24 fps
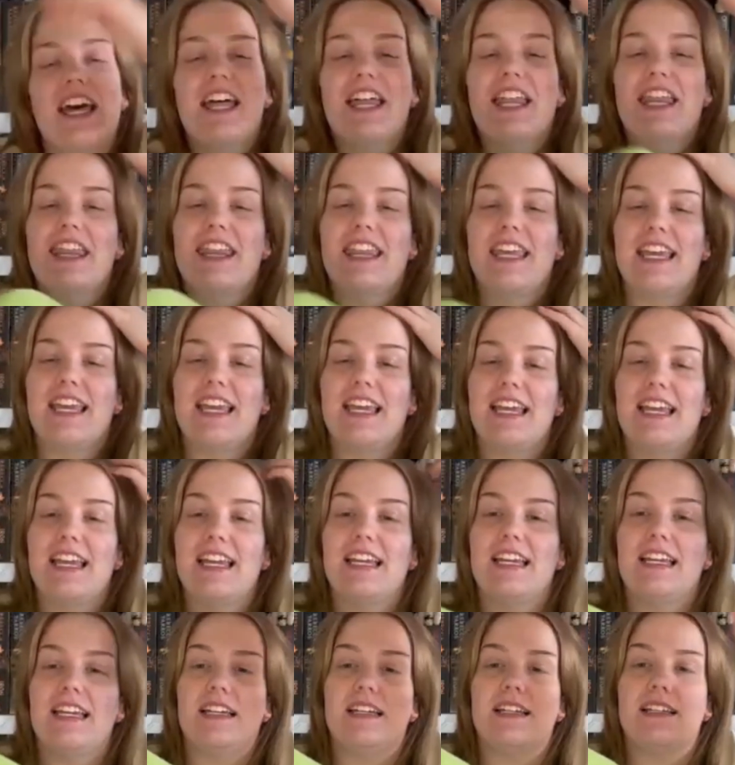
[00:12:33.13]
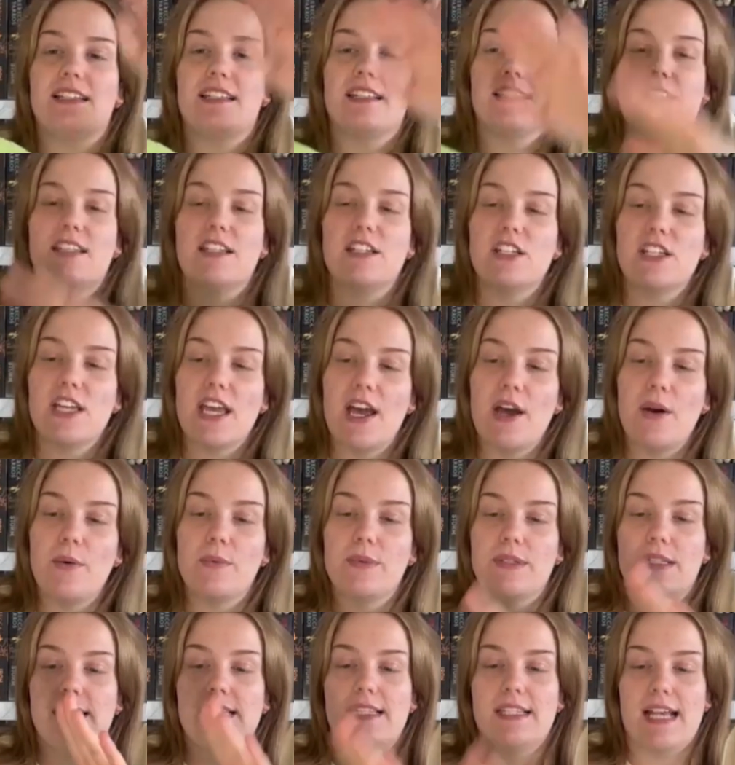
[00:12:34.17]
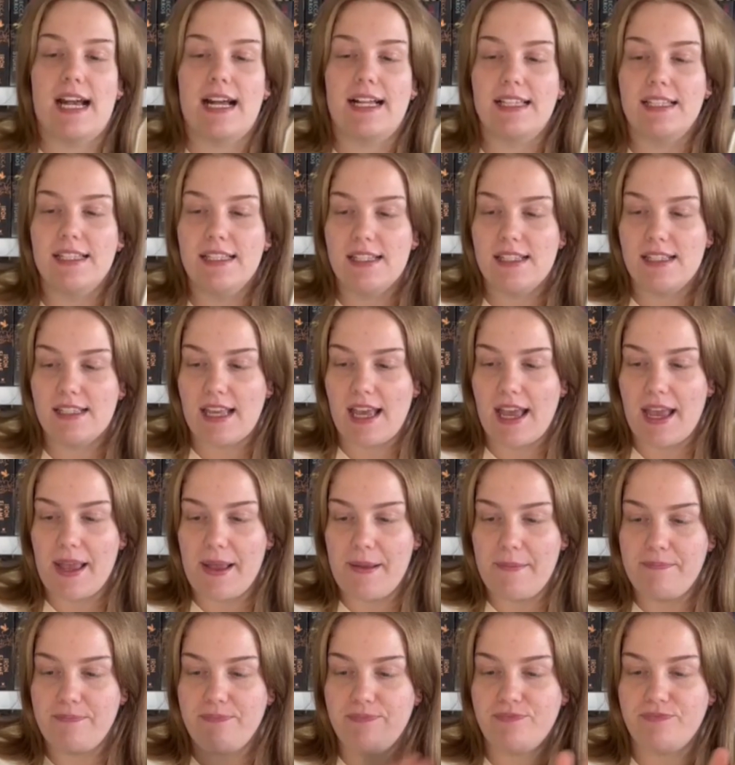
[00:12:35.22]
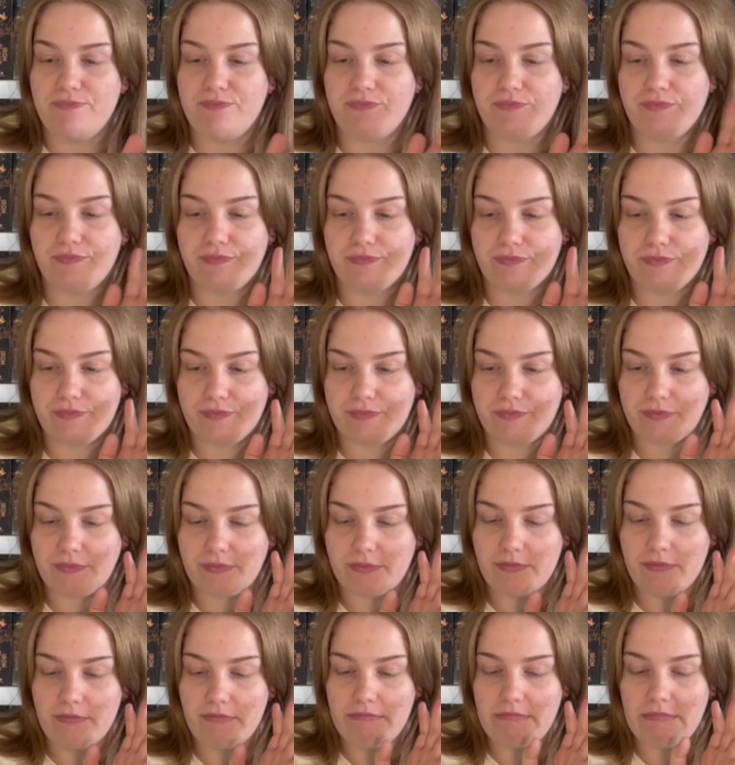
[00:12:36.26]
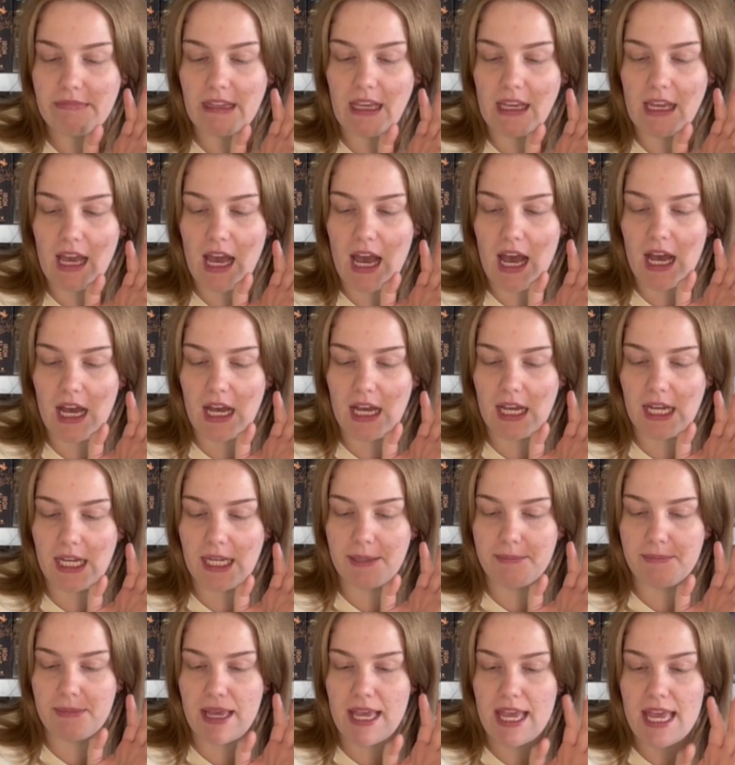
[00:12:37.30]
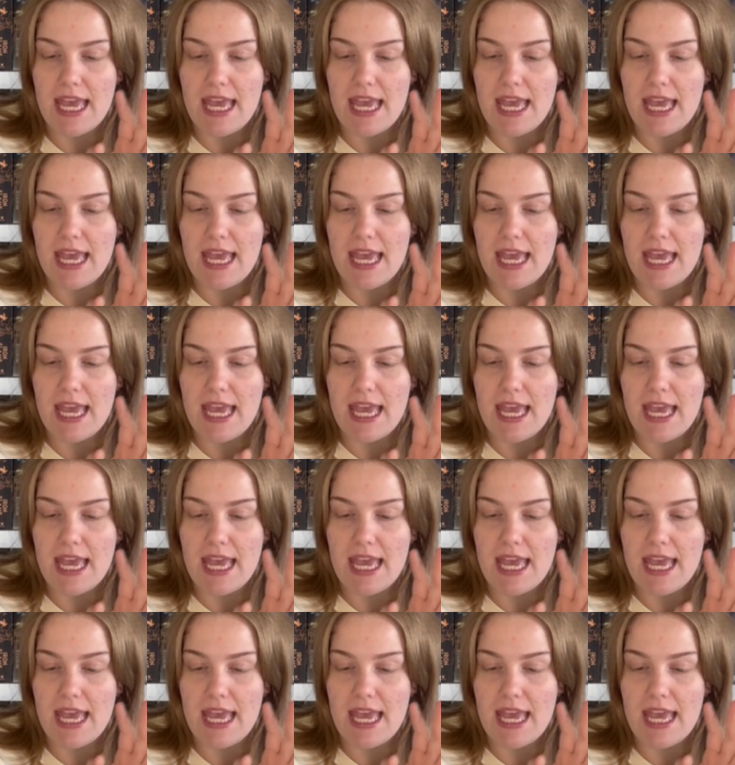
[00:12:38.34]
the stitch count was exactly the same, and